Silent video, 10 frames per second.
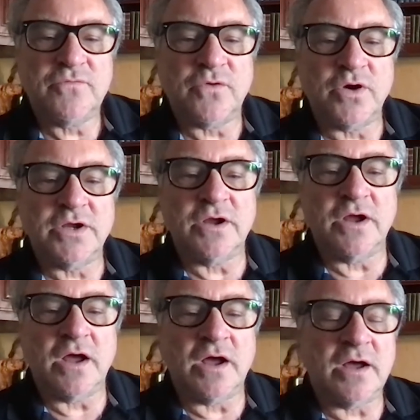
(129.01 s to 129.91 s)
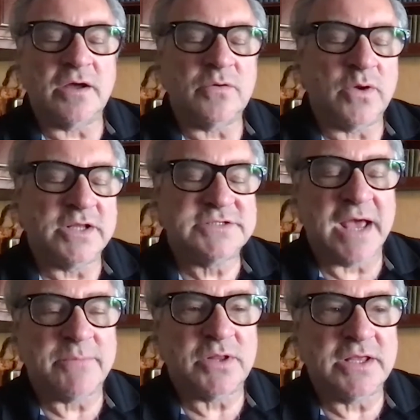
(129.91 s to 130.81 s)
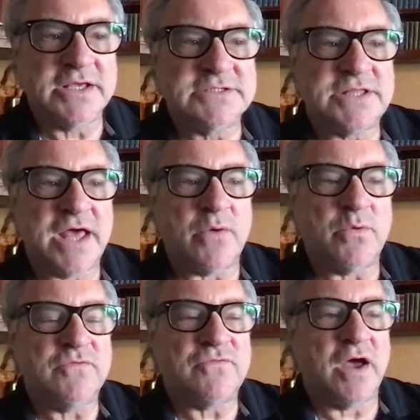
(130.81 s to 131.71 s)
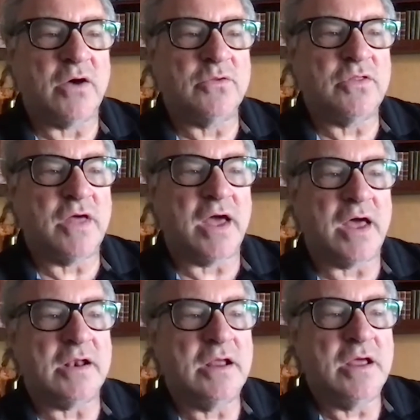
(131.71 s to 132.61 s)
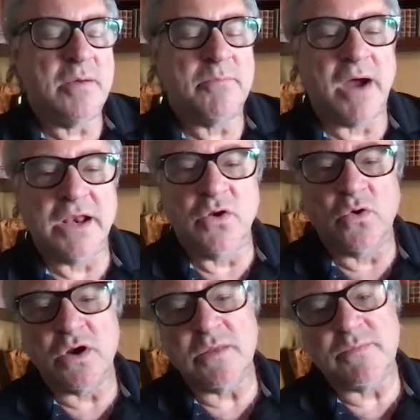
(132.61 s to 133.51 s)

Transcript: One example is that we found that minority